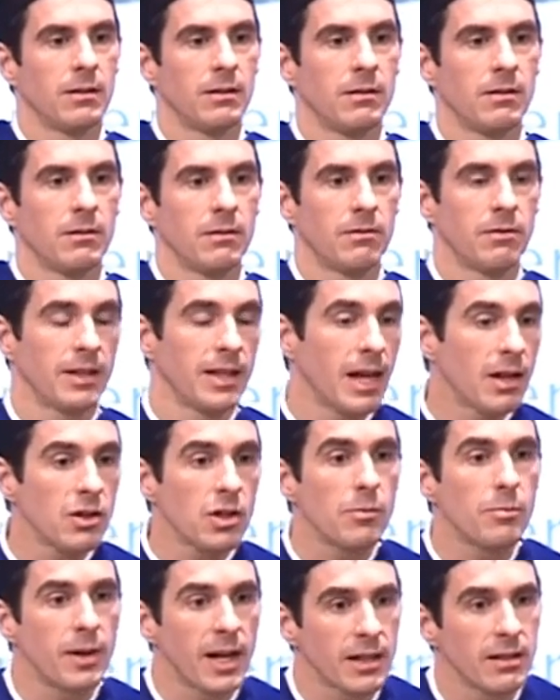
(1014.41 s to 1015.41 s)
Financial
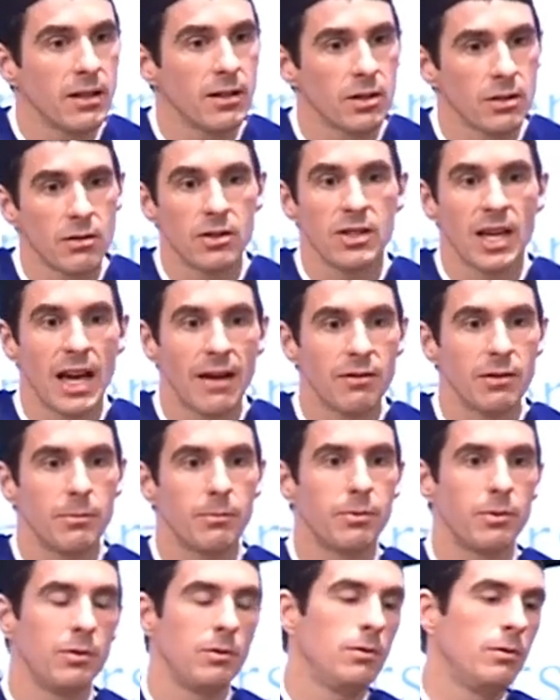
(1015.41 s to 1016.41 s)
practitioners have
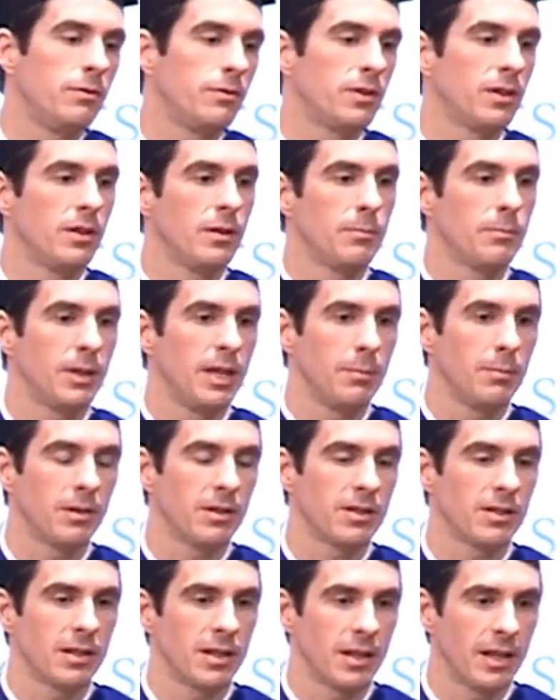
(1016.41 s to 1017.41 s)
improved
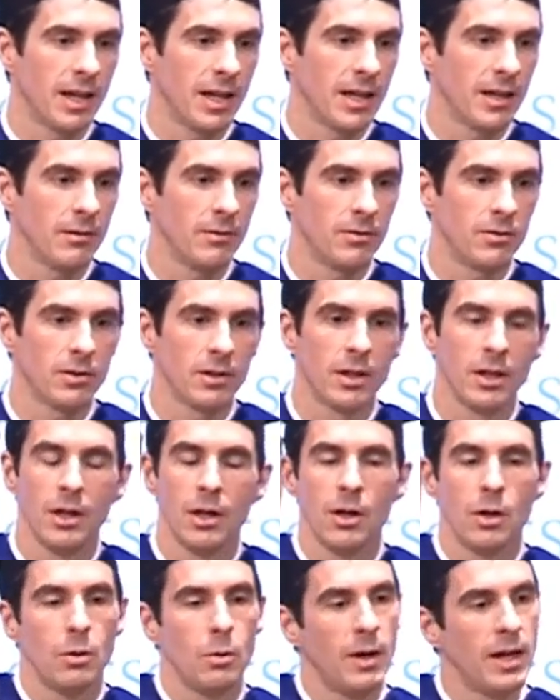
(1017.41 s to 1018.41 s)
people's lives,
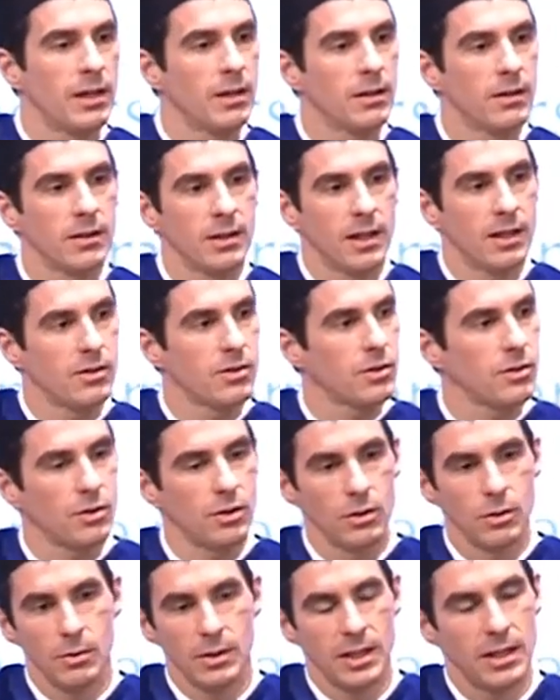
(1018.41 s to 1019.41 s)
whether it's
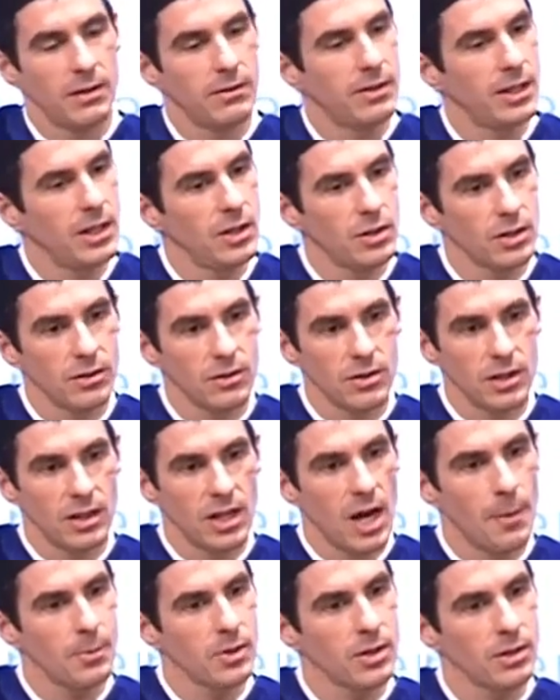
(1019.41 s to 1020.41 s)
through innovations in
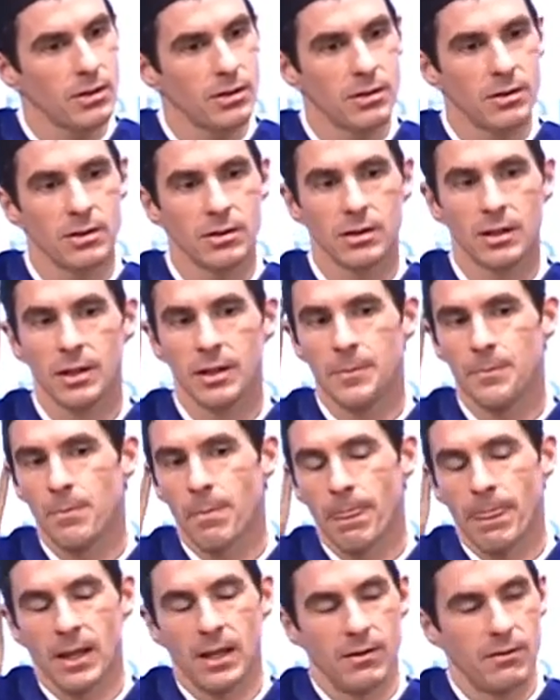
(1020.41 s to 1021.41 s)
options,
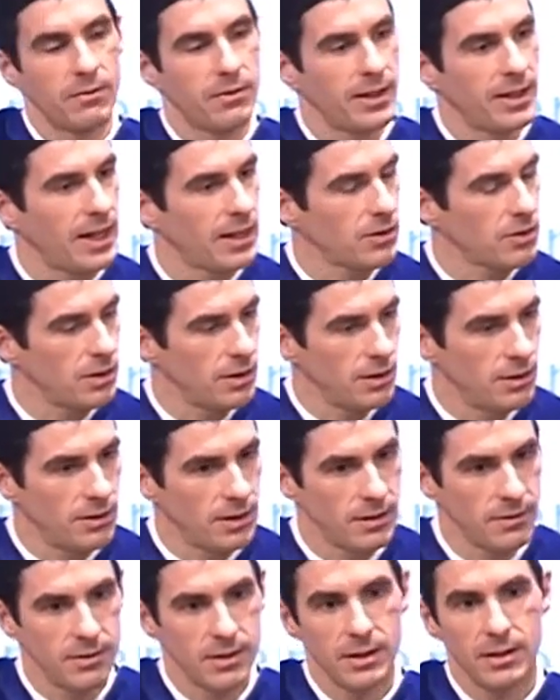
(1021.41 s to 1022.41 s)
in financial
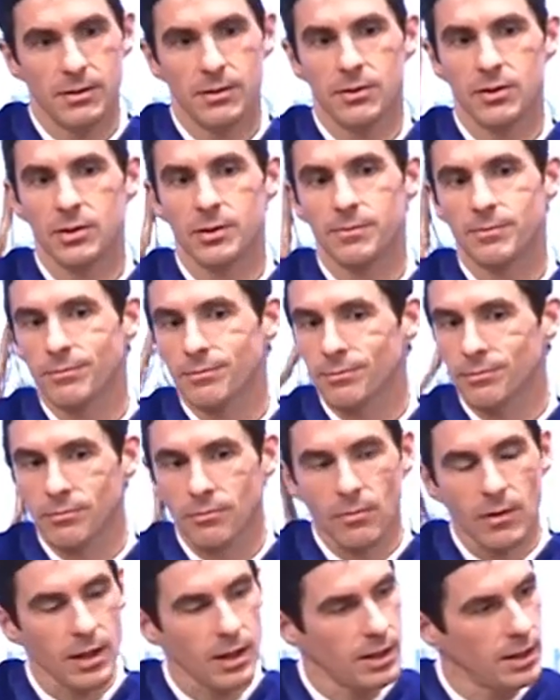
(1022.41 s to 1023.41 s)
derivatives,
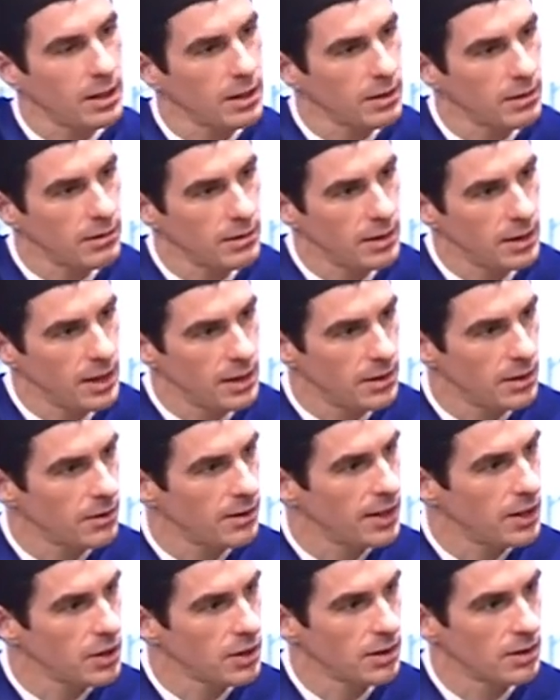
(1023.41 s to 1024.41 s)
in
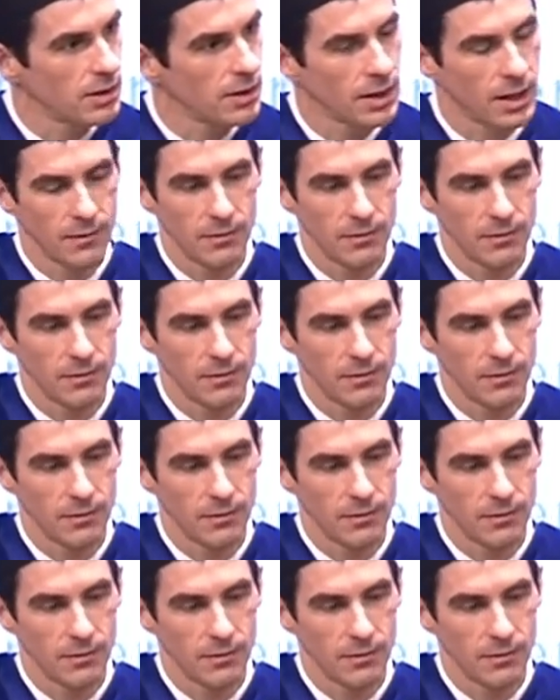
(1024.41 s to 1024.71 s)
integration